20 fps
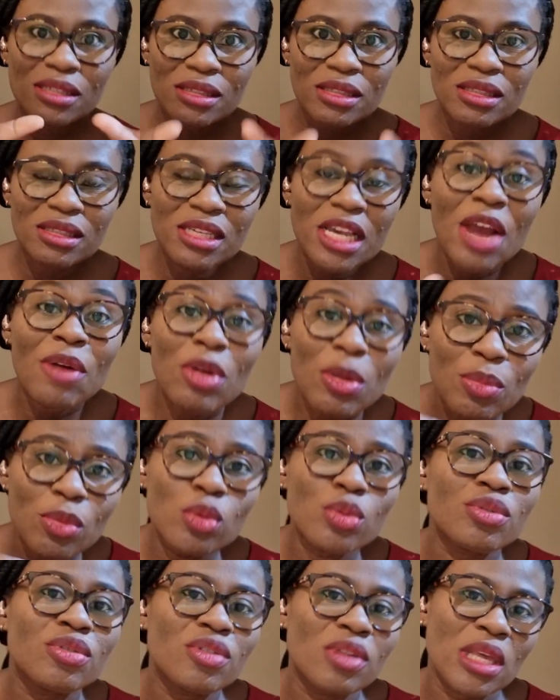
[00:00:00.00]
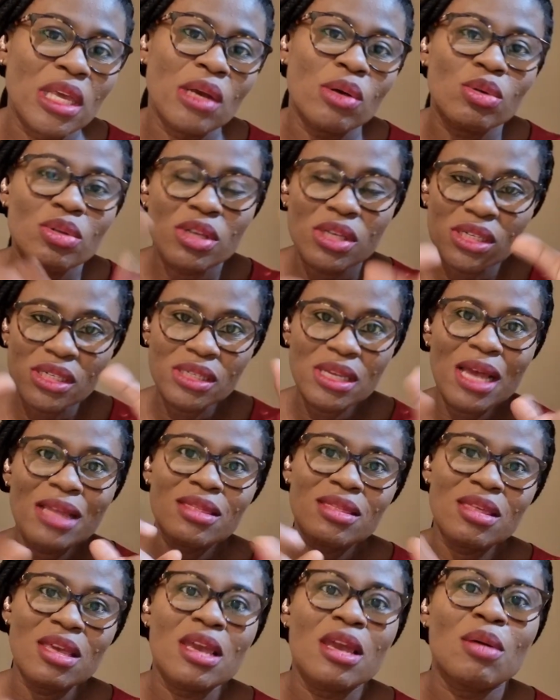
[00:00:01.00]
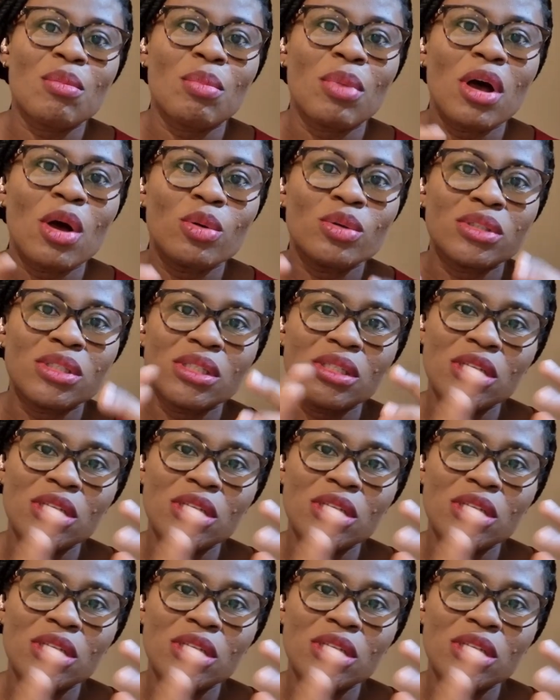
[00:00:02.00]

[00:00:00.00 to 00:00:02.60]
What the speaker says: terrible thing, or the sad thing about